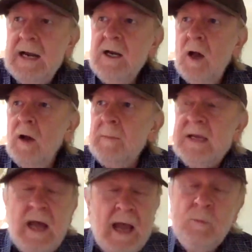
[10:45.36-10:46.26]
I don't know. I
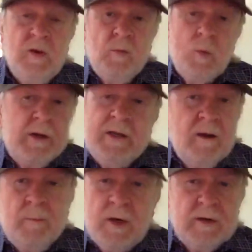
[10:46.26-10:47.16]
mean, I wasn't
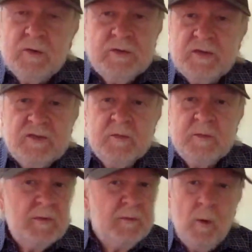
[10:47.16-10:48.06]
working on particle
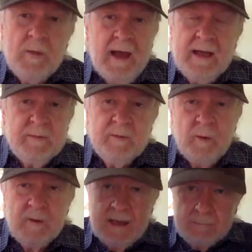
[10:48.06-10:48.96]
systems before that.
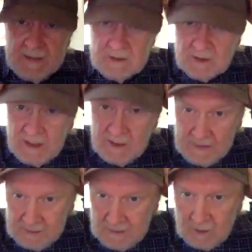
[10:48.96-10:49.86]
Before that pitch came
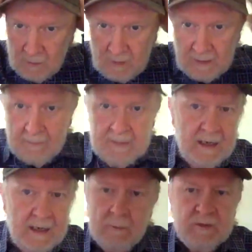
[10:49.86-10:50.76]
in, you know, I
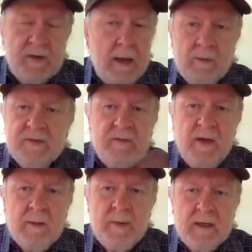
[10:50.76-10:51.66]
mean, I was I was
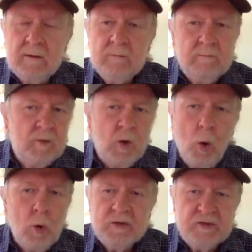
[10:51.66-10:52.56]
developing
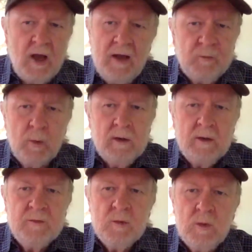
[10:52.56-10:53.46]
core software,
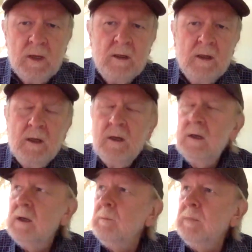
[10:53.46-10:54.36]
if you will,
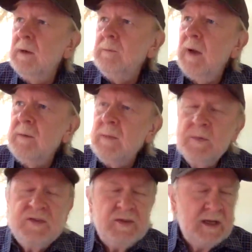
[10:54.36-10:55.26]
but I
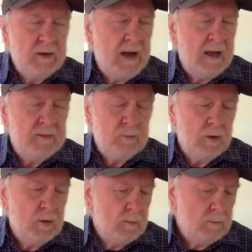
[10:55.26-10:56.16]
remember sitting around the
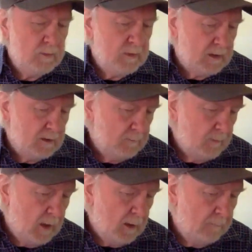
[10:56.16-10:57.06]
room the,
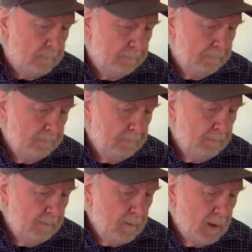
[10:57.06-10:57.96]
um,
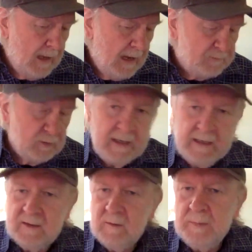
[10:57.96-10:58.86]
after
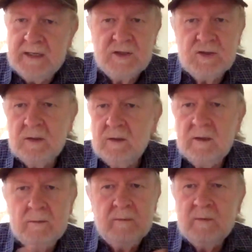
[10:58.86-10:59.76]
getting the pitch and
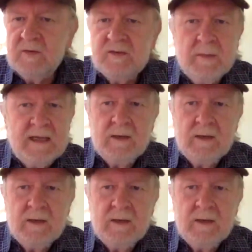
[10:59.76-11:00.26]
the, just the